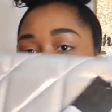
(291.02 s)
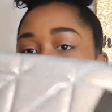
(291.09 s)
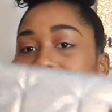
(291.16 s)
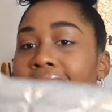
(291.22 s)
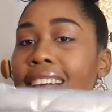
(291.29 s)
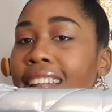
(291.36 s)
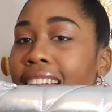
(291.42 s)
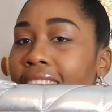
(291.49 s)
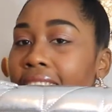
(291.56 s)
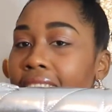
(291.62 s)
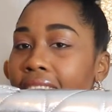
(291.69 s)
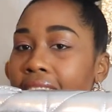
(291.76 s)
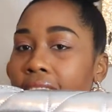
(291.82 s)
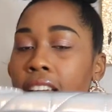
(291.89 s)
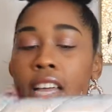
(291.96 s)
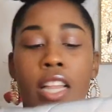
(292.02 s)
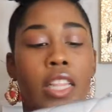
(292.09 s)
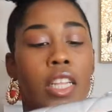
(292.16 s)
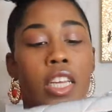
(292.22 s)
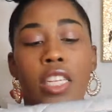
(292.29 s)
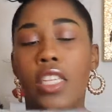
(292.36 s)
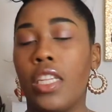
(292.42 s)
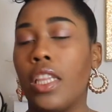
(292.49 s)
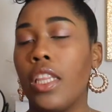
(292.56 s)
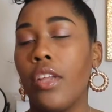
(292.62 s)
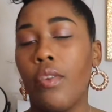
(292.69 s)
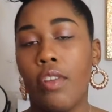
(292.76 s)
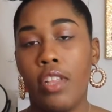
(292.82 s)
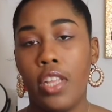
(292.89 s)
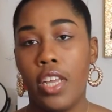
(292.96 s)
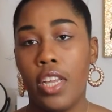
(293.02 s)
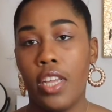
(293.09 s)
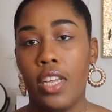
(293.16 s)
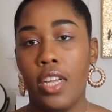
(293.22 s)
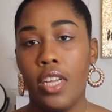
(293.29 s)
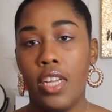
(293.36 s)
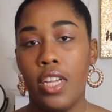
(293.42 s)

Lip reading: Ta-da! It's literally